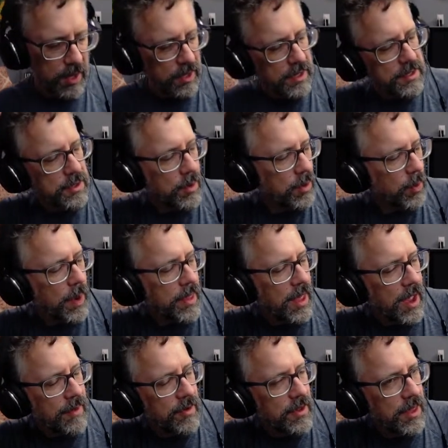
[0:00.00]
that
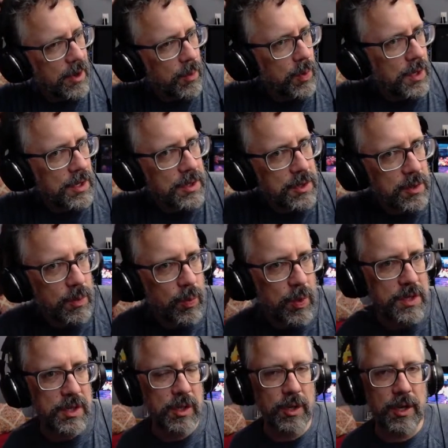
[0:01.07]
everything was
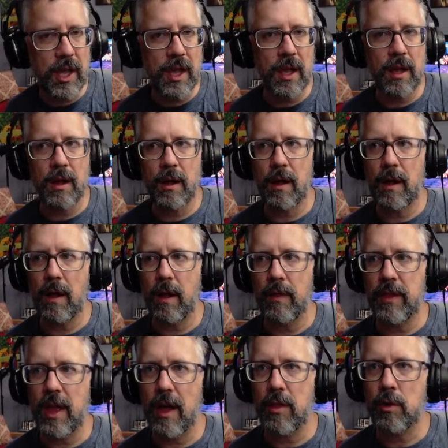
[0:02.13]
looking on
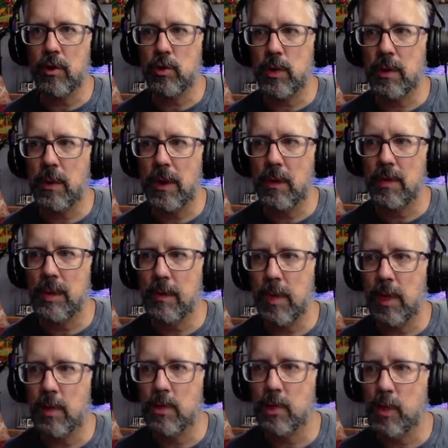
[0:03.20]
the other tree when I was up
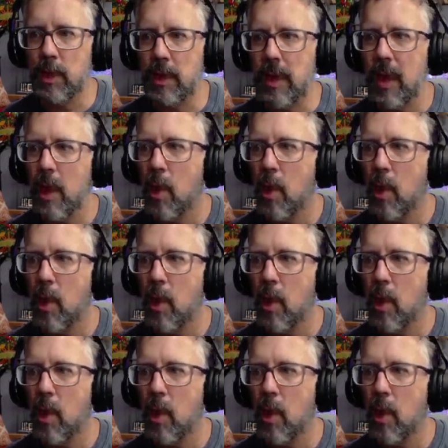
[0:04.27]
close to it,